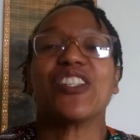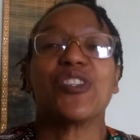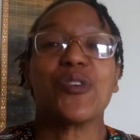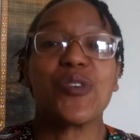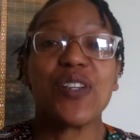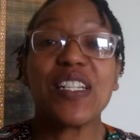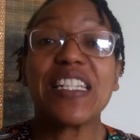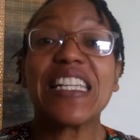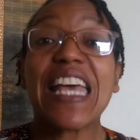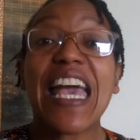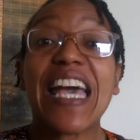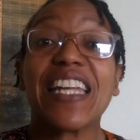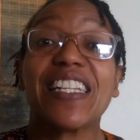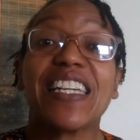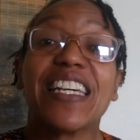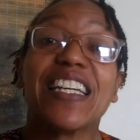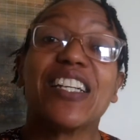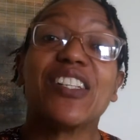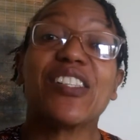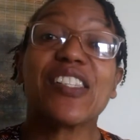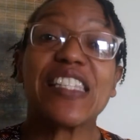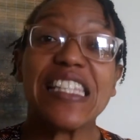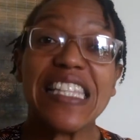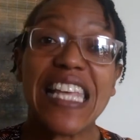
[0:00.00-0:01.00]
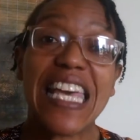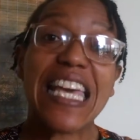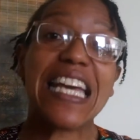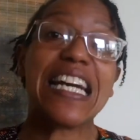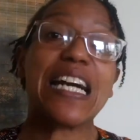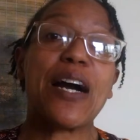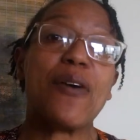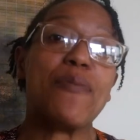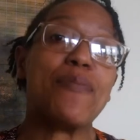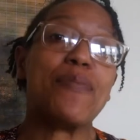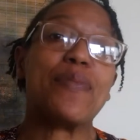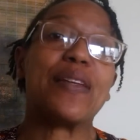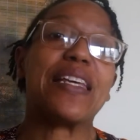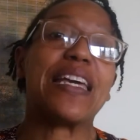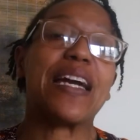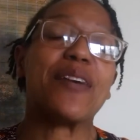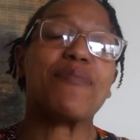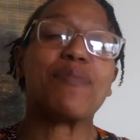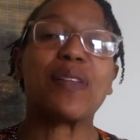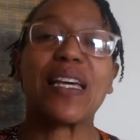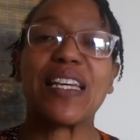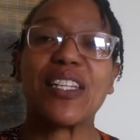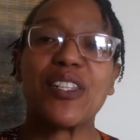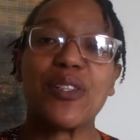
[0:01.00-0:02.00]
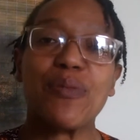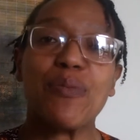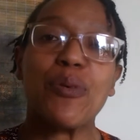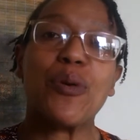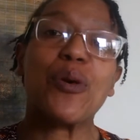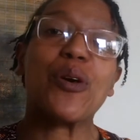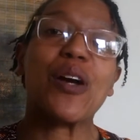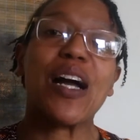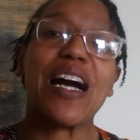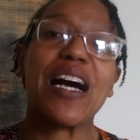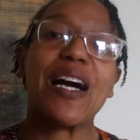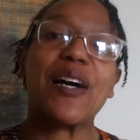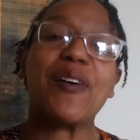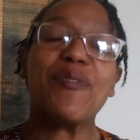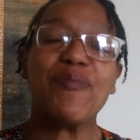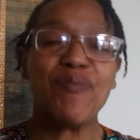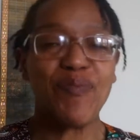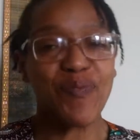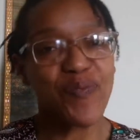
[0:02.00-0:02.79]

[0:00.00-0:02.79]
Jordan Tannahill's late company. I played Deborah.